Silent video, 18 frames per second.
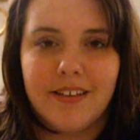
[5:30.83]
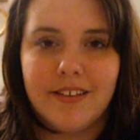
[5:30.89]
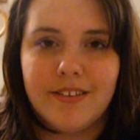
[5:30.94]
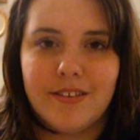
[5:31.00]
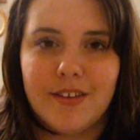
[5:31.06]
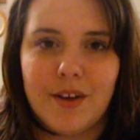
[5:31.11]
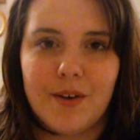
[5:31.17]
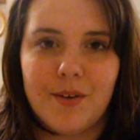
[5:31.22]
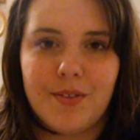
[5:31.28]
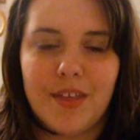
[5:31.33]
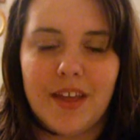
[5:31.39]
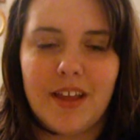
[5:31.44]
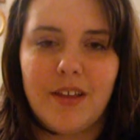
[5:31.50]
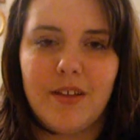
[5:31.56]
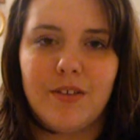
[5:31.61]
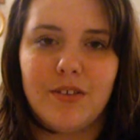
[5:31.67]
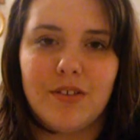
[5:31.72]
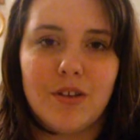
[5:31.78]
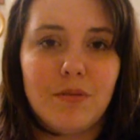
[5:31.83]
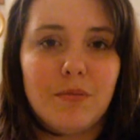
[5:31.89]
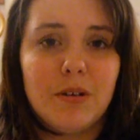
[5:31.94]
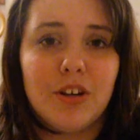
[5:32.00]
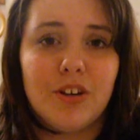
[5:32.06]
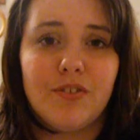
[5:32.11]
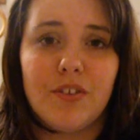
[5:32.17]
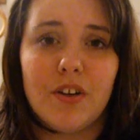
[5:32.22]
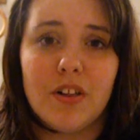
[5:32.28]
So thank you so
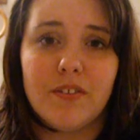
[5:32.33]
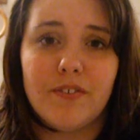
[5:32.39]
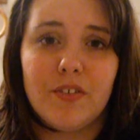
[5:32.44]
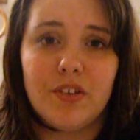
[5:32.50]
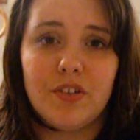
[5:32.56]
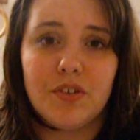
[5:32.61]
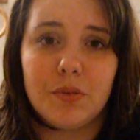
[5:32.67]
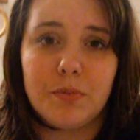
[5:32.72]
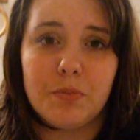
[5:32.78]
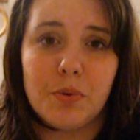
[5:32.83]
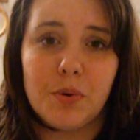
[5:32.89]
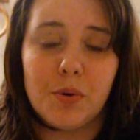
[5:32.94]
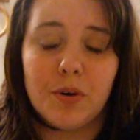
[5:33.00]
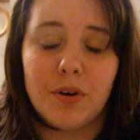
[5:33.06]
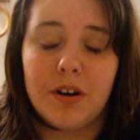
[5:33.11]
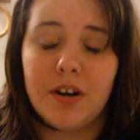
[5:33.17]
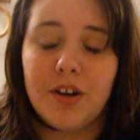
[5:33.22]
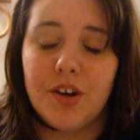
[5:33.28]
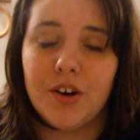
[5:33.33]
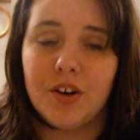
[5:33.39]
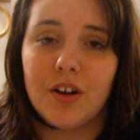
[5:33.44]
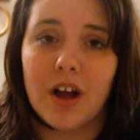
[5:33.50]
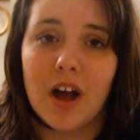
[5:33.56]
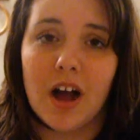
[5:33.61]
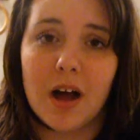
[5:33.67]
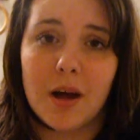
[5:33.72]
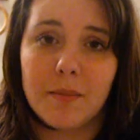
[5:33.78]
much for all of your support and your
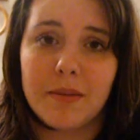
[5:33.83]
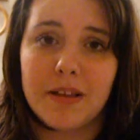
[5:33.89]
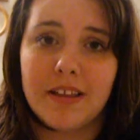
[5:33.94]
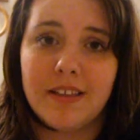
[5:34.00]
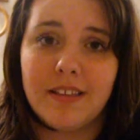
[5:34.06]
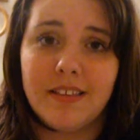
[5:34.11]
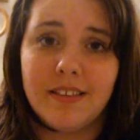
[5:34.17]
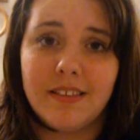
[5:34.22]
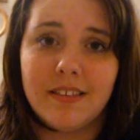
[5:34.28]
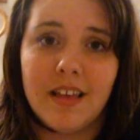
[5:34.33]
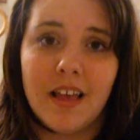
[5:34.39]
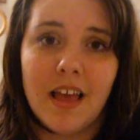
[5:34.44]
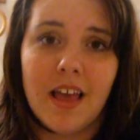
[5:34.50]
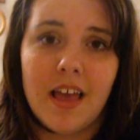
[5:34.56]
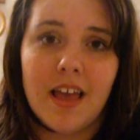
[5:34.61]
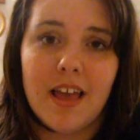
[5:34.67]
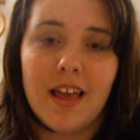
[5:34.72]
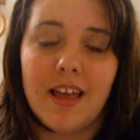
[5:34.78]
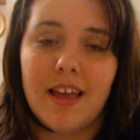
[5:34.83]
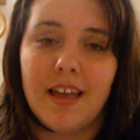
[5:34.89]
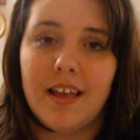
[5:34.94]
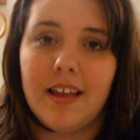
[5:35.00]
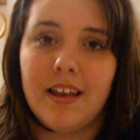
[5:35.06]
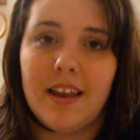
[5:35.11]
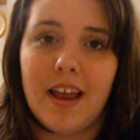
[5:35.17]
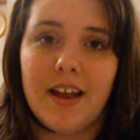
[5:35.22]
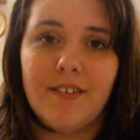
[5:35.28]
comments
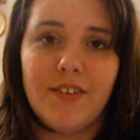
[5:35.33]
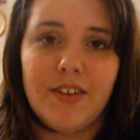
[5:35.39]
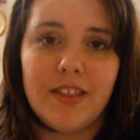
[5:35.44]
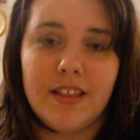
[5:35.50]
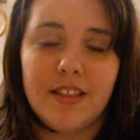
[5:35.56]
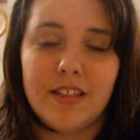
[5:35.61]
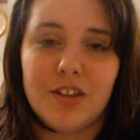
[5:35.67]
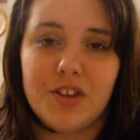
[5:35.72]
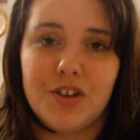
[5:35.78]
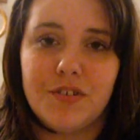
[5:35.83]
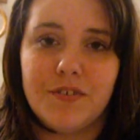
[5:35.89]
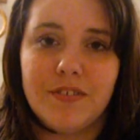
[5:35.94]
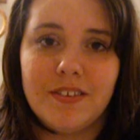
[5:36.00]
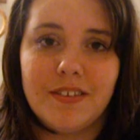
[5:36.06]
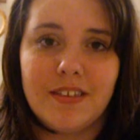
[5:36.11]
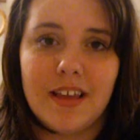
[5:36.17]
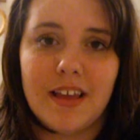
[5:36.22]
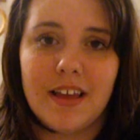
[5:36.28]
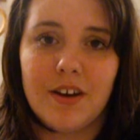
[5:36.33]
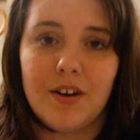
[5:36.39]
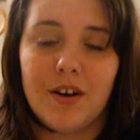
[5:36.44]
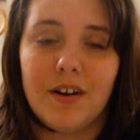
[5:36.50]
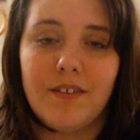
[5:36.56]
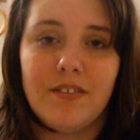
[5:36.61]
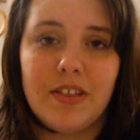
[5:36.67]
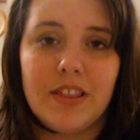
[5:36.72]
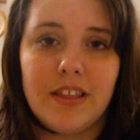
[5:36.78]
and everything that you've said, or
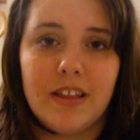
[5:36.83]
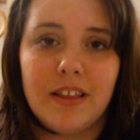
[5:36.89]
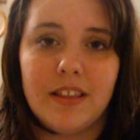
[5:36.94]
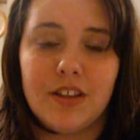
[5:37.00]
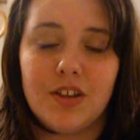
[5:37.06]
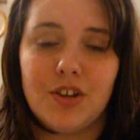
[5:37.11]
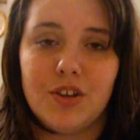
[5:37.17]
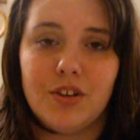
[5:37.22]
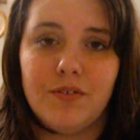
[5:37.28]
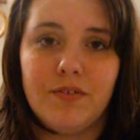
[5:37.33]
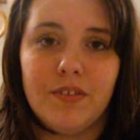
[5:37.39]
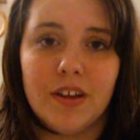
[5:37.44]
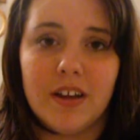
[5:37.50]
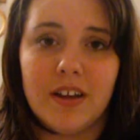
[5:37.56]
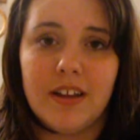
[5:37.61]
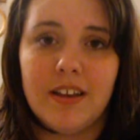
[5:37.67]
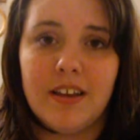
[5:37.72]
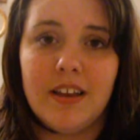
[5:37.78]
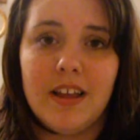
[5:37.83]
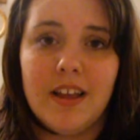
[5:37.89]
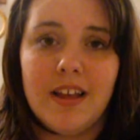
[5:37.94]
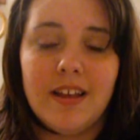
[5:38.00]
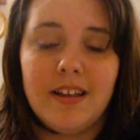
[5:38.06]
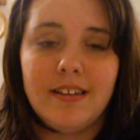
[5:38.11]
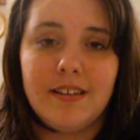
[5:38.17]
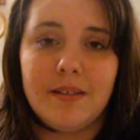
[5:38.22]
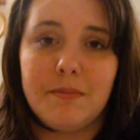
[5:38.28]
everything that you've done
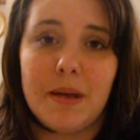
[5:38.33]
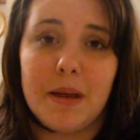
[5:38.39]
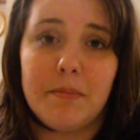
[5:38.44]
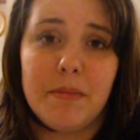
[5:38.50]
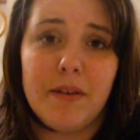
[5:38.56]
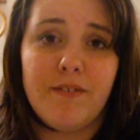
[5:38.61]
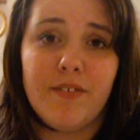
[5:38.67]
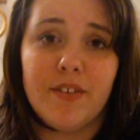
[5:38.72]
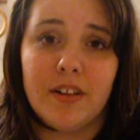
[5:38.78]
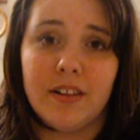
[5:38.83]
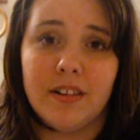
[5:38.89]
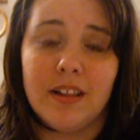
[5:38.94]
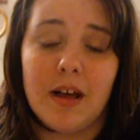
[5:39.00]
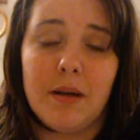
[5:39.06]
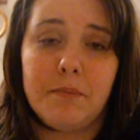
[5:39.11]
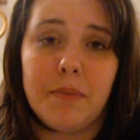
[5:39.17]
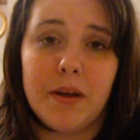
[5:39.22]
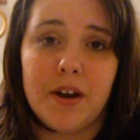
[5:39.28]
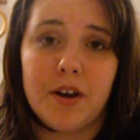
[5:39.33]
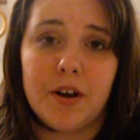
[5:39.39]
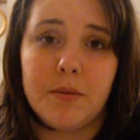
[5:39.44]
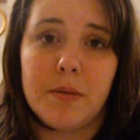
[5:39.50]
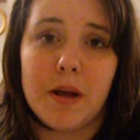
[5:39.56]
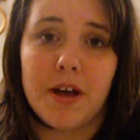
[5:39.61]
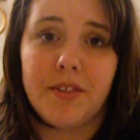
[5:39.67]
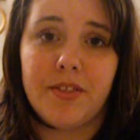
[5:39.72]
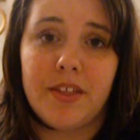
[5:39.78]
to make me feel a lot better
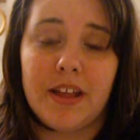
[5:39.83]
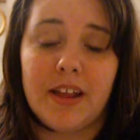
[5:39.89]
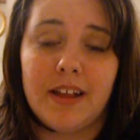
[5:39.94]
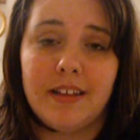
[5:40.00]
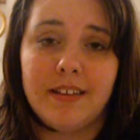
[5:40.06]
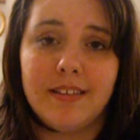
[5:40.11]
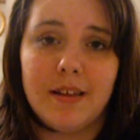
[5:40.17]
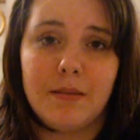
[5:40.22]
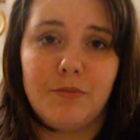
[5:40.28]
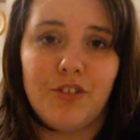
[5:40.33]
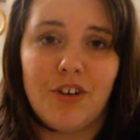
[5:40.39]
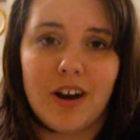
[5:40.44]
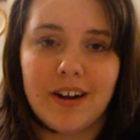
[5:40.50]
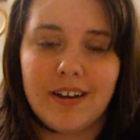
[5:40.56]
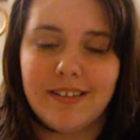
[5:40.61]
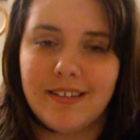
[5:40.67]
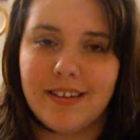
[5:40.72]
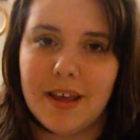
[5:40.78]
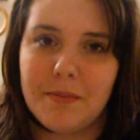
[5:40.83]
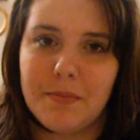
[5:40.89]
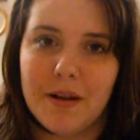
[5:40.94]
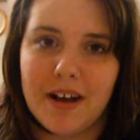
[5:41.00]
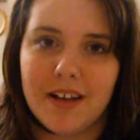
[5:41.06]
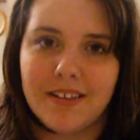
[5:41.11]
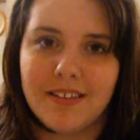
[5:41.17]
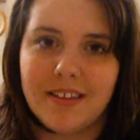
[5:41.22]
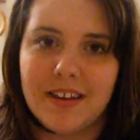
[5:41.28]
about things. I'm trying to stay
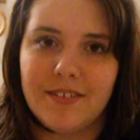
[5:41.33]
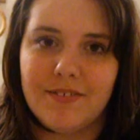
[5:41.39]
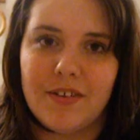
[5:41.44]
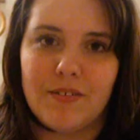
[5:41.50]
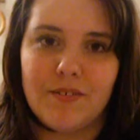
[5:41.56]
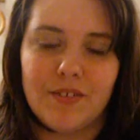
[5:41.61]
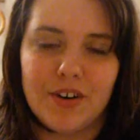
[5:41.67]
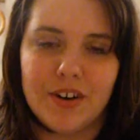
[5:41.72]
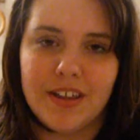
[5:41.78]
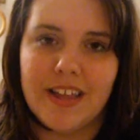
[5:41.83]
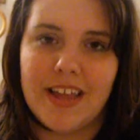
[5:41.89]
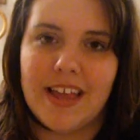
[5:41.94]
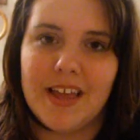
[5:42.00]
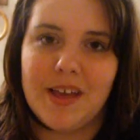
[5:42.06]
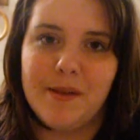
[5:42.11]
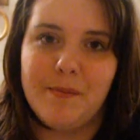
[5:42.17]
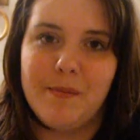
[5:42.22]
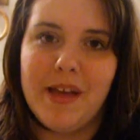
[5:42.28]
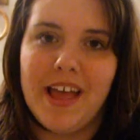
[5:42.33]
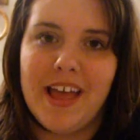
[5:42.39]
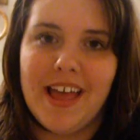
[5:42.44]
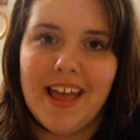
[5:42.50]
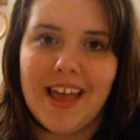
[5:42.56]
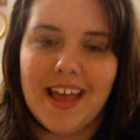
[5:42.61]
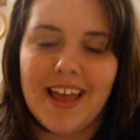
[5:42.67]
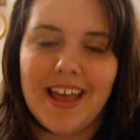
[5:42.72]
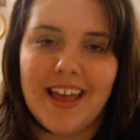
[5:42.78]
positive, I really am,
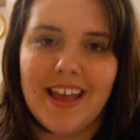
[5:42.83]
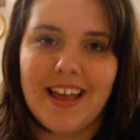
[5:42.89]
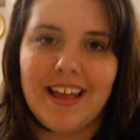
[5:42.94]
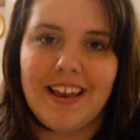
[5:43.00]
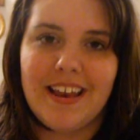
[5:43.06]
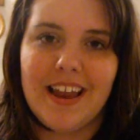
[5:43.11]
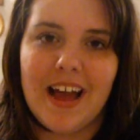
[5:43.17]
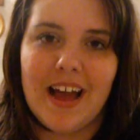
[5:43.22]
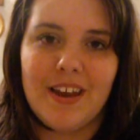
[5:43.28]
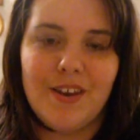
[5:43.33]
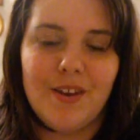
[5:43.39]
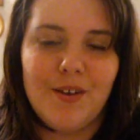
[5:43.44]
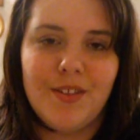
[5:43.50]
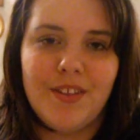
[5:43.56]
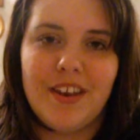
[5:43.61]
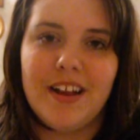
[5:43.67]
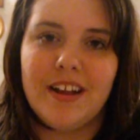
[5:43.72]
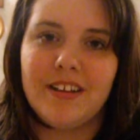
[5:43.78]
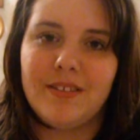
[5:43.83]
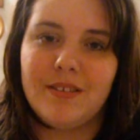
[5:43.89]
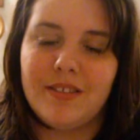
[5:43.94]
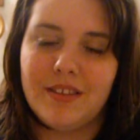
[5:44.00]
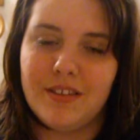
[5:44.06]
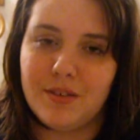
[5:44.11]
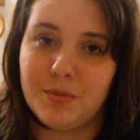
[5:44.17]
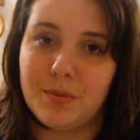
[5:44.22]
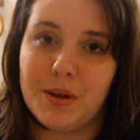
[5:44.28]
and I know that
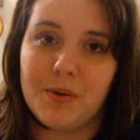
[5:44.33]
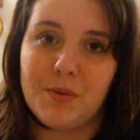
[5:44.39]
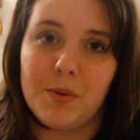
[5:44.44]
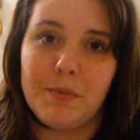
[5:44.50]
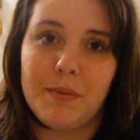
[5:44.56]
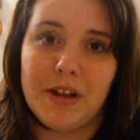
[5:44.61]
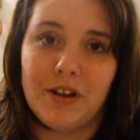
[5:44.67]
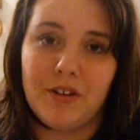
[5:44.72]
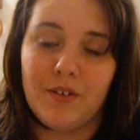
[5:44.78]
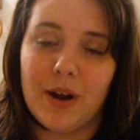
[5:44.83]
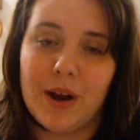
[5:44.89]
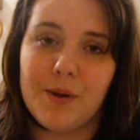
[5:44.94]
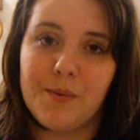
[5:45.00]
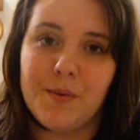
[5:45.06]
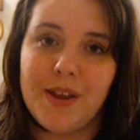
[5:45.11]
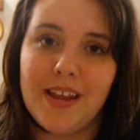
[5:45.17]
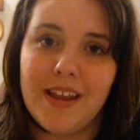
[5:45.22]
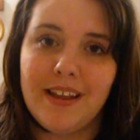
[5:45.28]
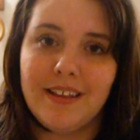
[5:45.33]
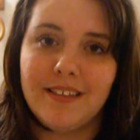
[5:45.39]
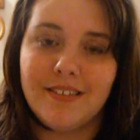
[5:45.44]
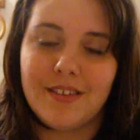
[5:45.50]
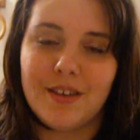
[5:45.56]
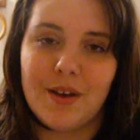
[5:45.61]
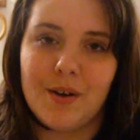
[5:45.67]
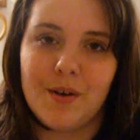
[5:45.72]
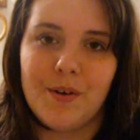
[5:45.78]
this week will be a great week.
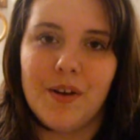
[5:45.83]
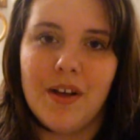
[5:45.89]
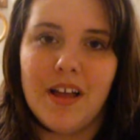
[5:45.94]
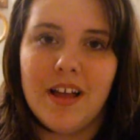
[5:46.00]
So